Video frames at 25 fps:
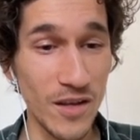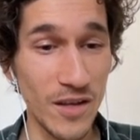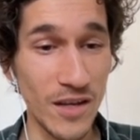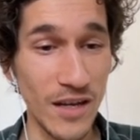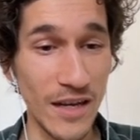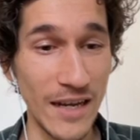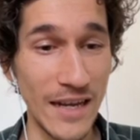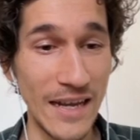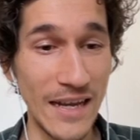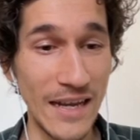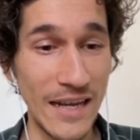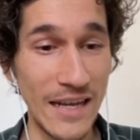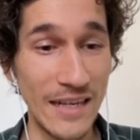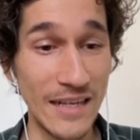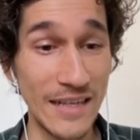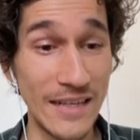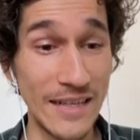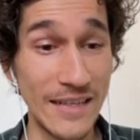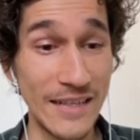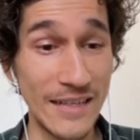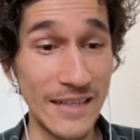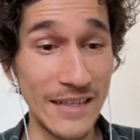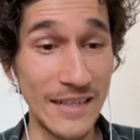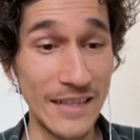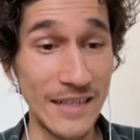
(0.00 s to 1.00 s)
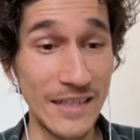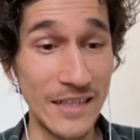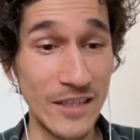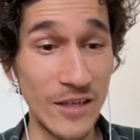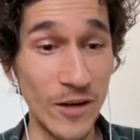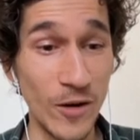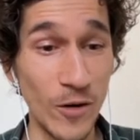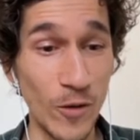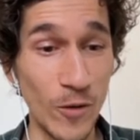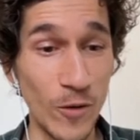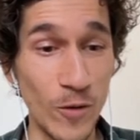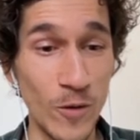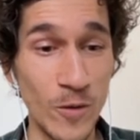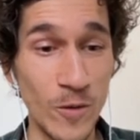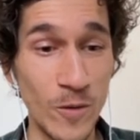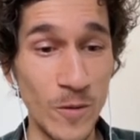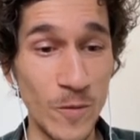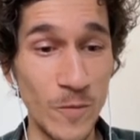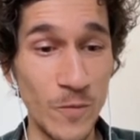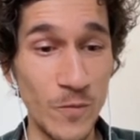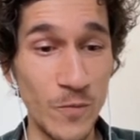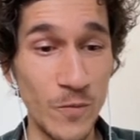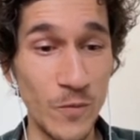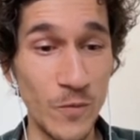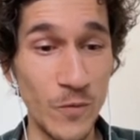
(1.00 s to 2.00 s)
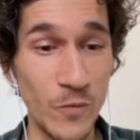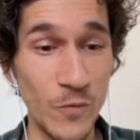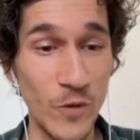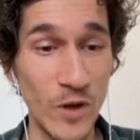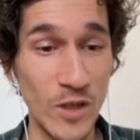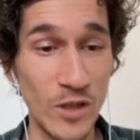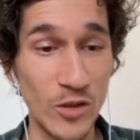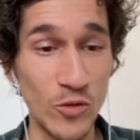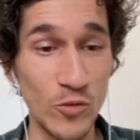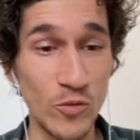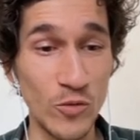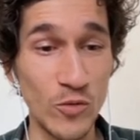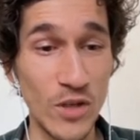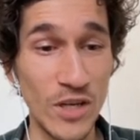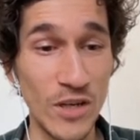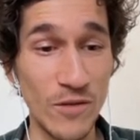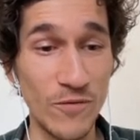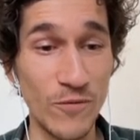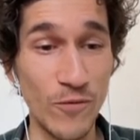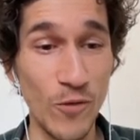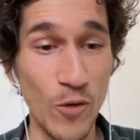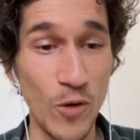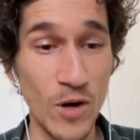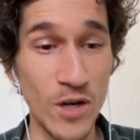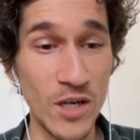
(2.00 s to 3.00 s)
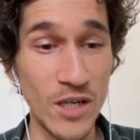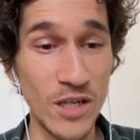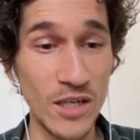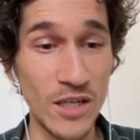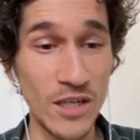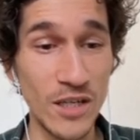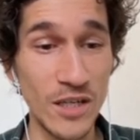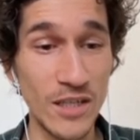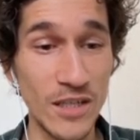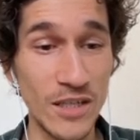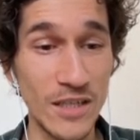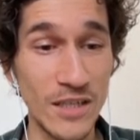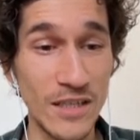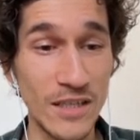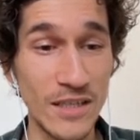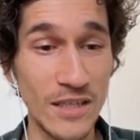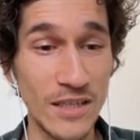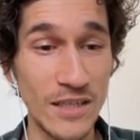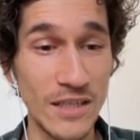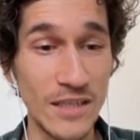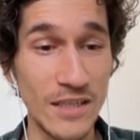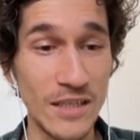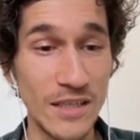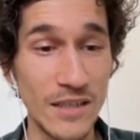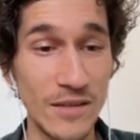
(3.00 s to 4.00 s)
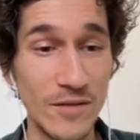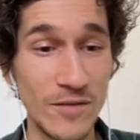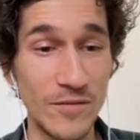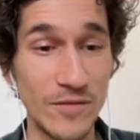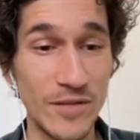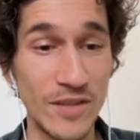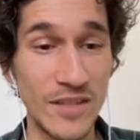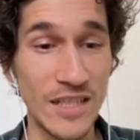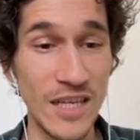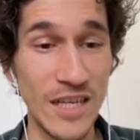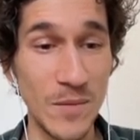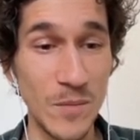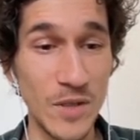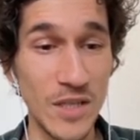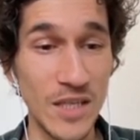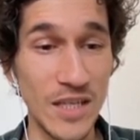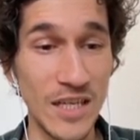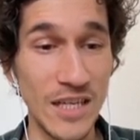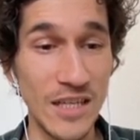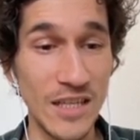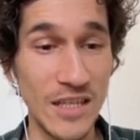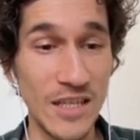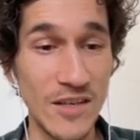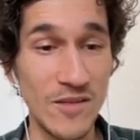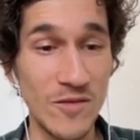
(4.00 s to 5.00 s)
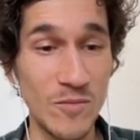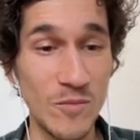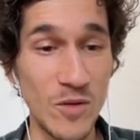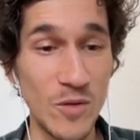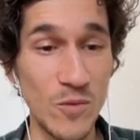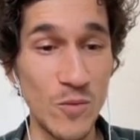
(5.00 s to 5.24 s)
and no, 1 2 3 4. If somebody can give me